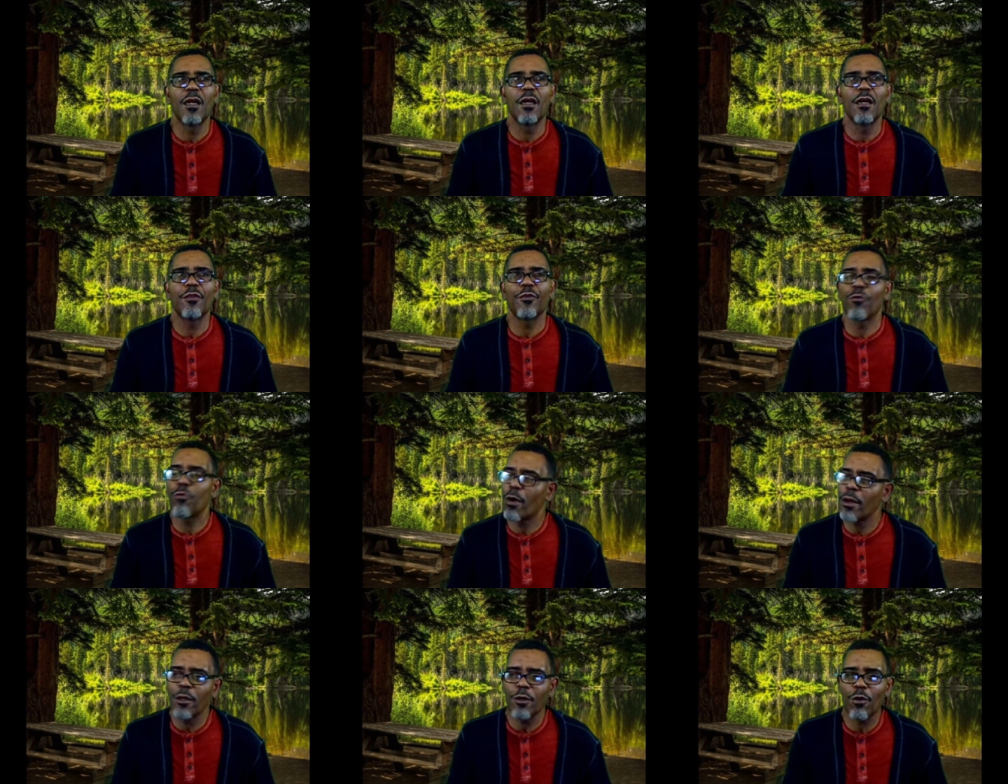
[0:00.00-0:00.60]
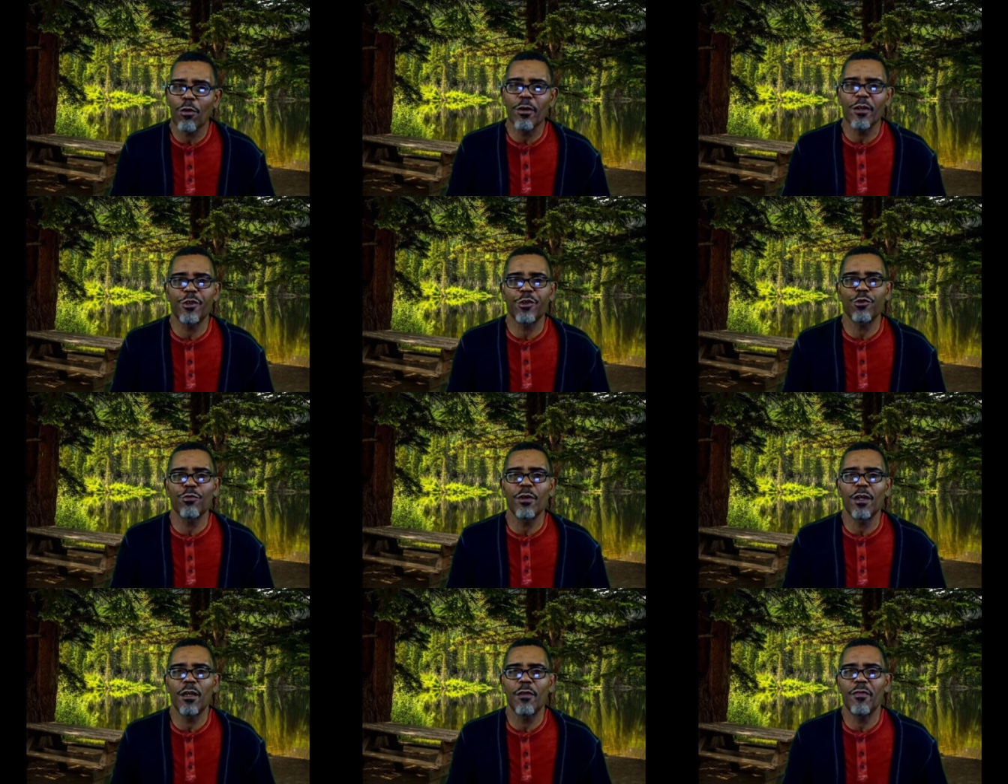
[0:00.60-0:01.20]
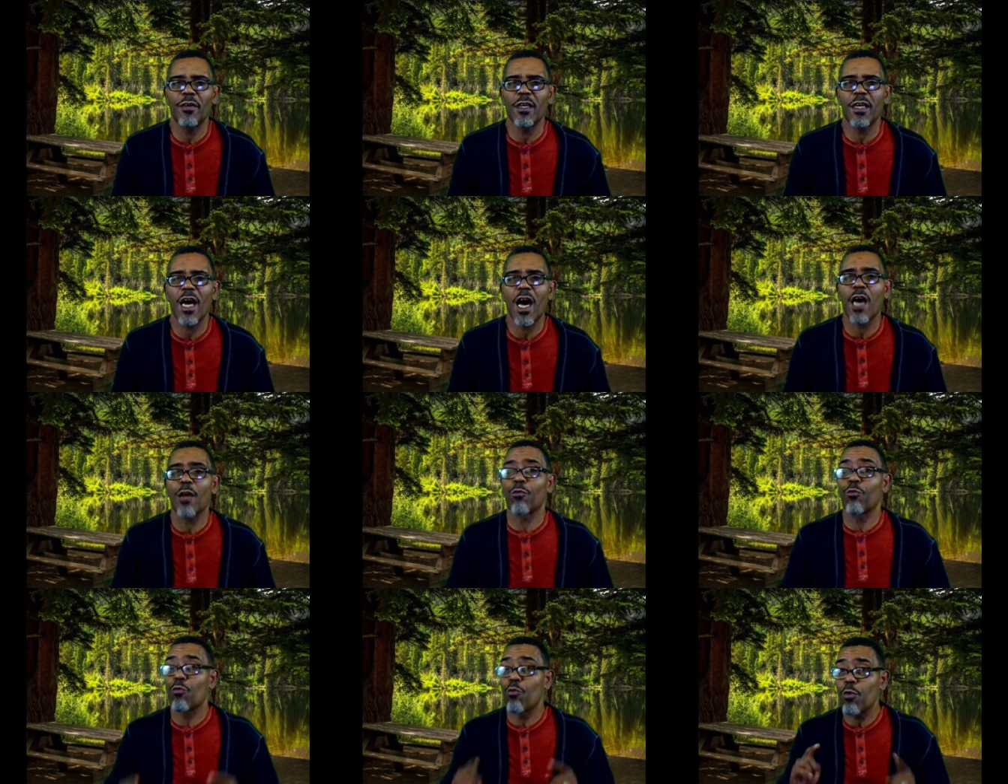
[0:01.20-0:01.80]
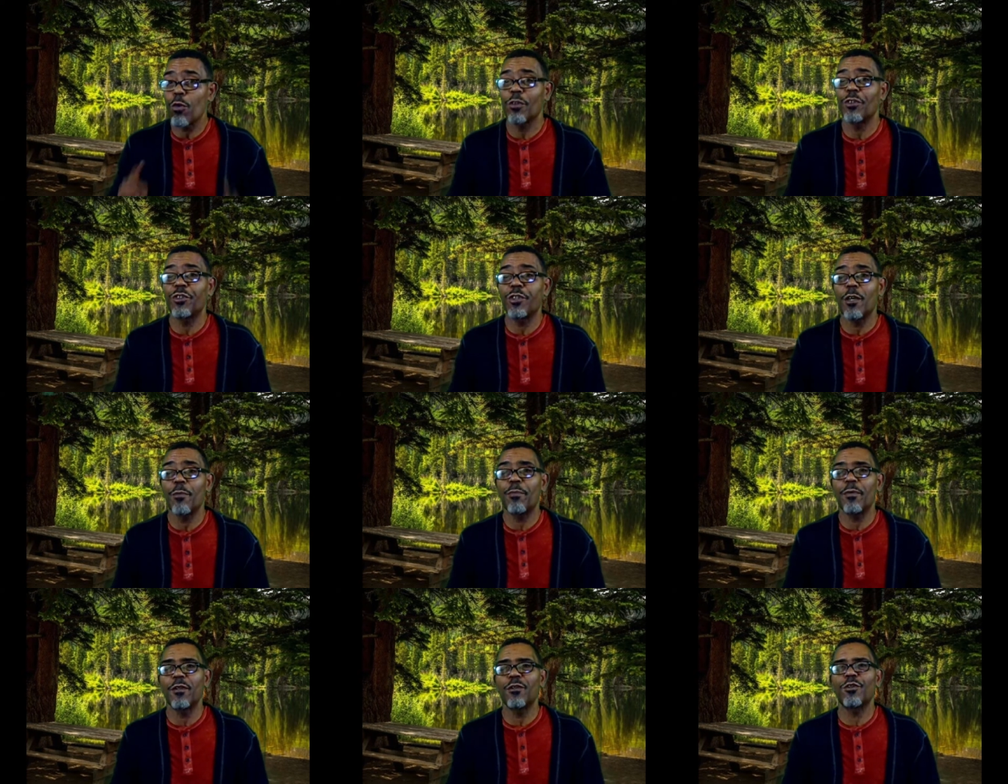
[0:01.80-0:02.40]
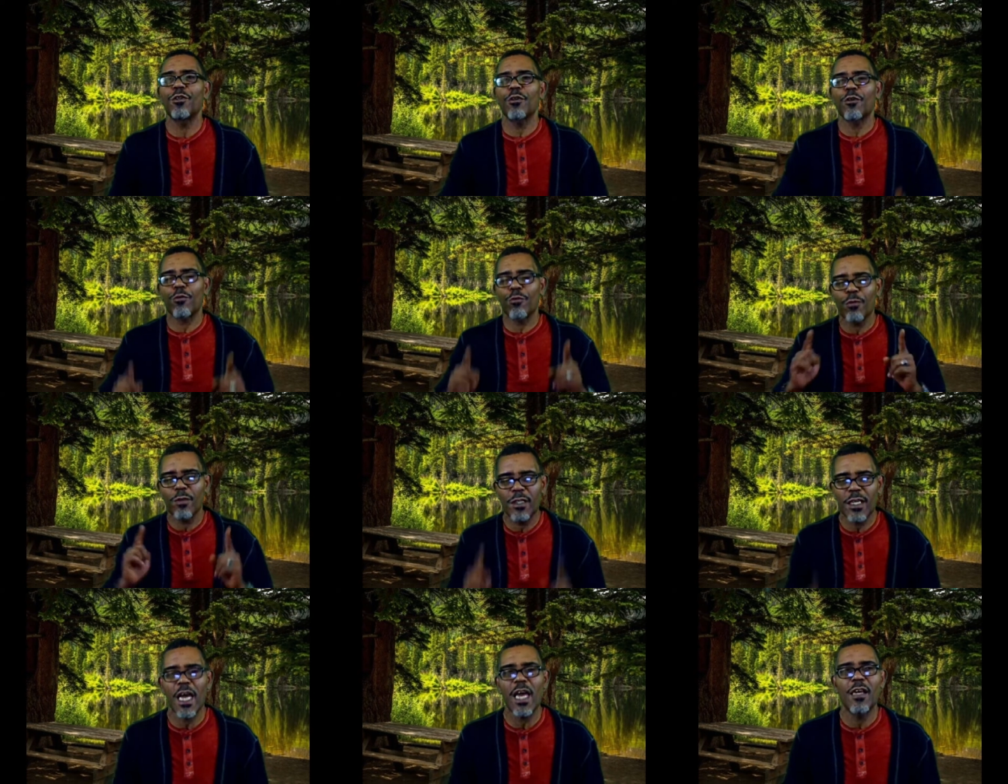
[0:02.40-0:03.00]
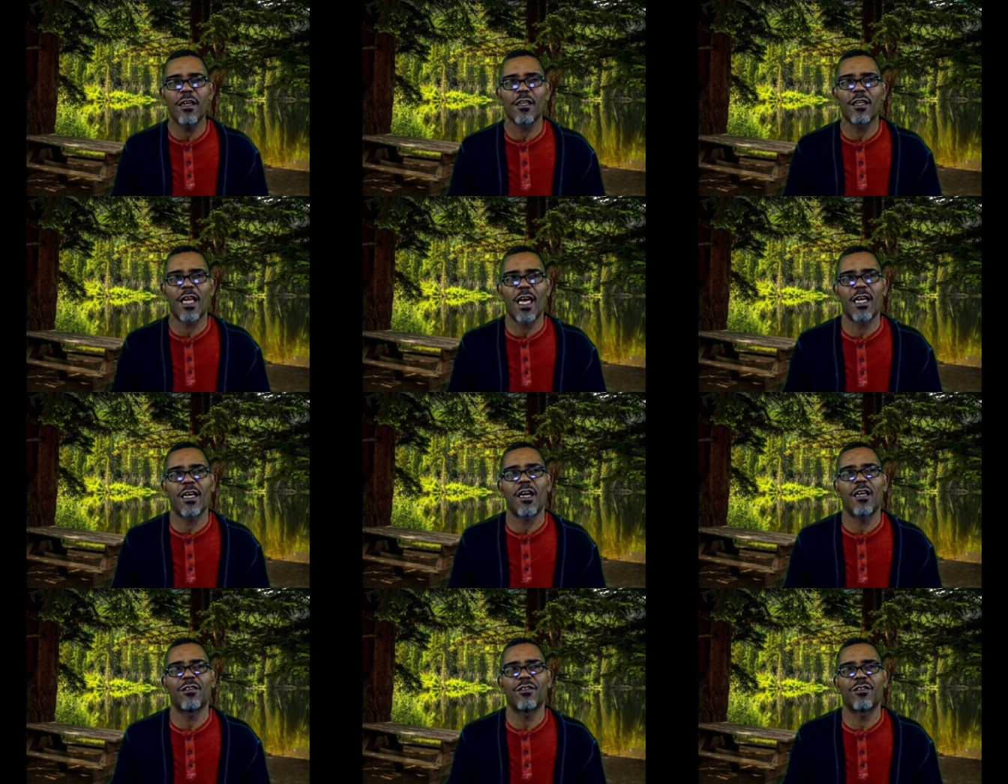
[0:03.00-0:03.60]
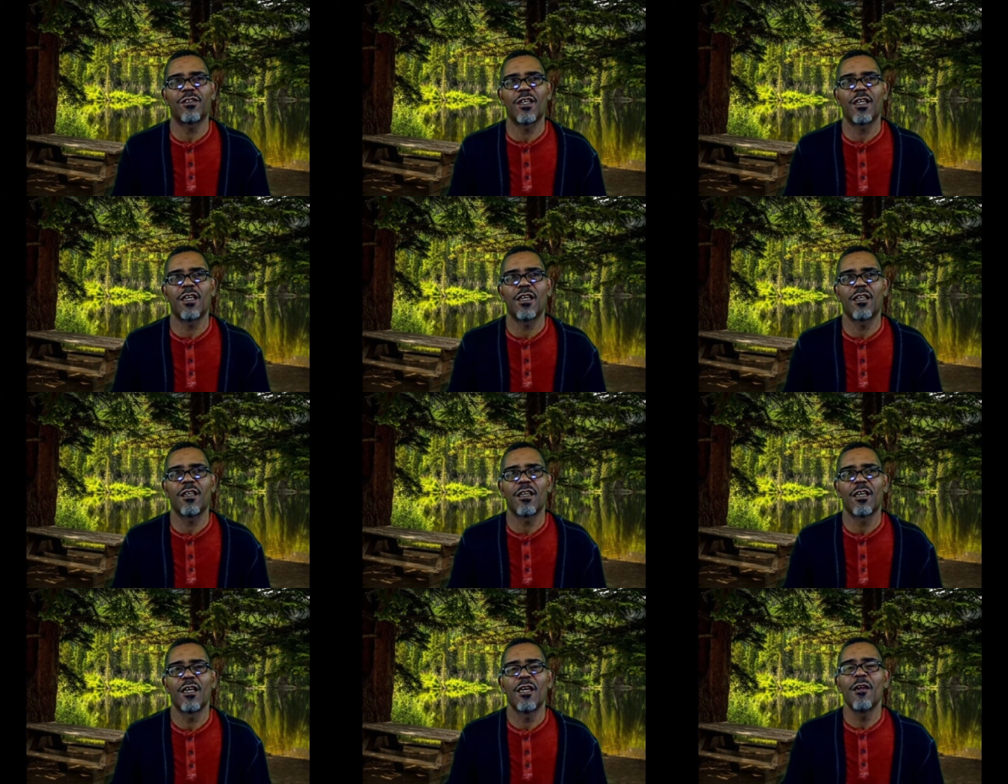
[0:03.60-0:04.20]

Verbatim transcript: the one and only true and living God. Worshipping the created, like I said,